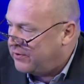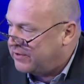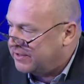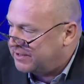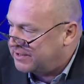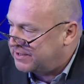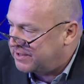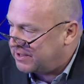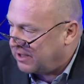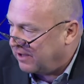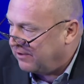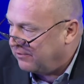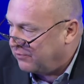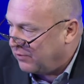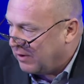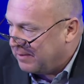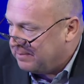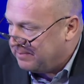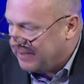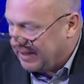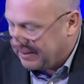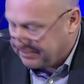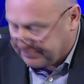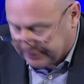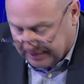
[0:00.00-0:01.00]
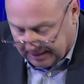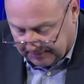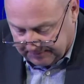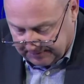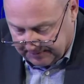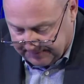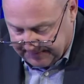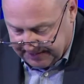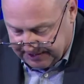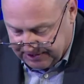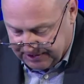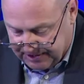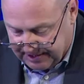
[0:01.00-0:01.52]
you could solve one big
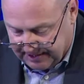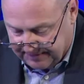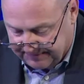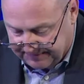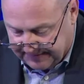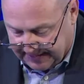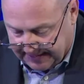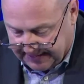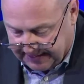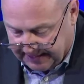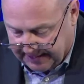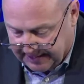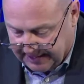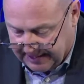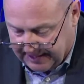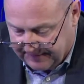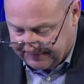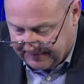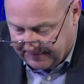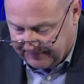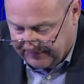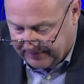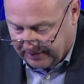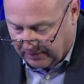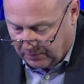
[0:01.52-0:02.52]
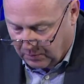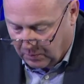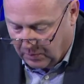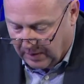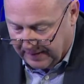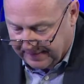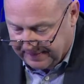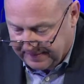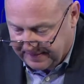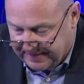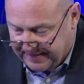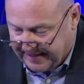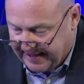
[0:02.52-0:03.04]
problem this year, Frank, if you've got
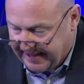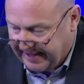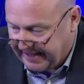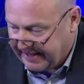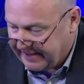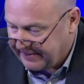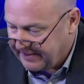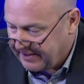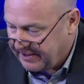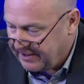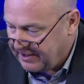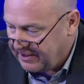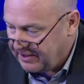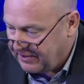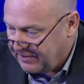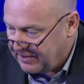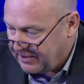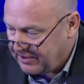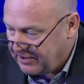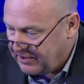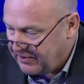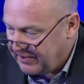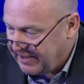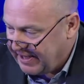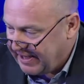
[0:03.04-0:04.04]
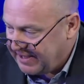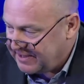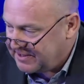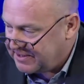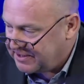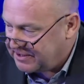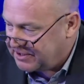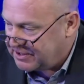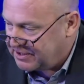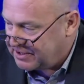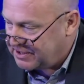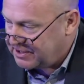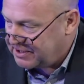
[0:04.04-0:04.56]
one thing that you need
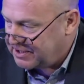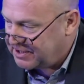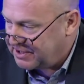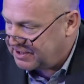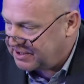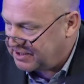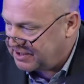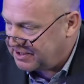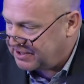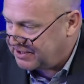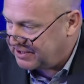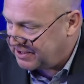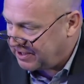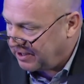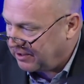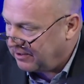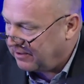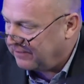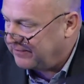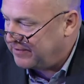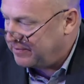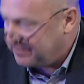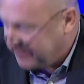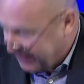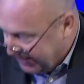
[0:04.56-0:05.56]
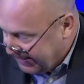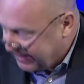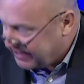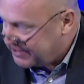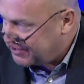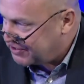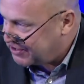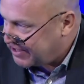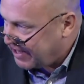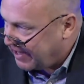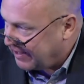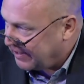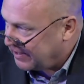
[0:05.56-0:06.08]
to solve, your
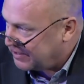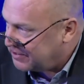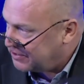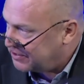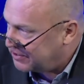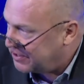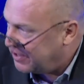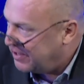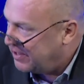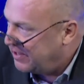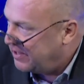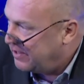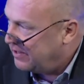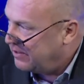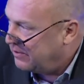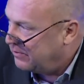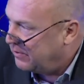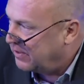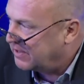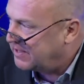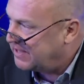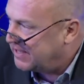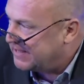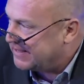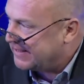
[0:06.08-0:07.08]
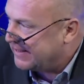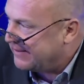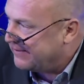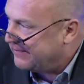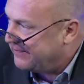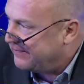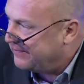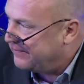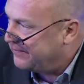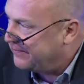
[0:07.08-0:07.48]
biggest challenge, what is it?